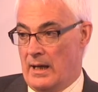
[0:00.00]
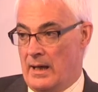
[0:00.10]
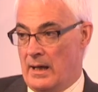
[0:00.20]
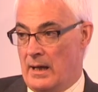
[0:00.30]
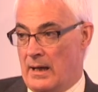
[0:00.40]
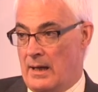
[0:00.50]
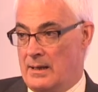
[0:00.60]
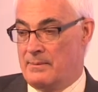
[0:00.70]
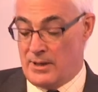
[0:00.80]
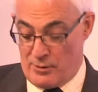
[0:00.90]

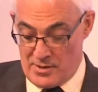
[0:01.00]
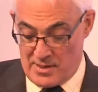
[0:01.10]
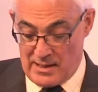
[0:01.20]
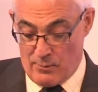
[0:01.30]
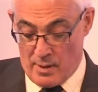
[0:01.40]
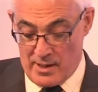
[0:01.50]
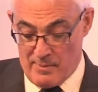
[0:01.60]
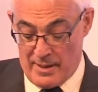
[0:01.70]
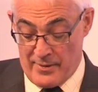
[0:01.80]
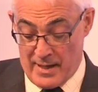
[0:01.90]
I'm increasingly worried
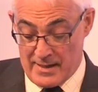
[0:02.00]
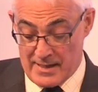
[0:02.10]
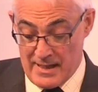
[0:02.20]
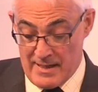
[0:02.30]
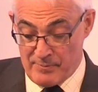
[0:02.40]
about that.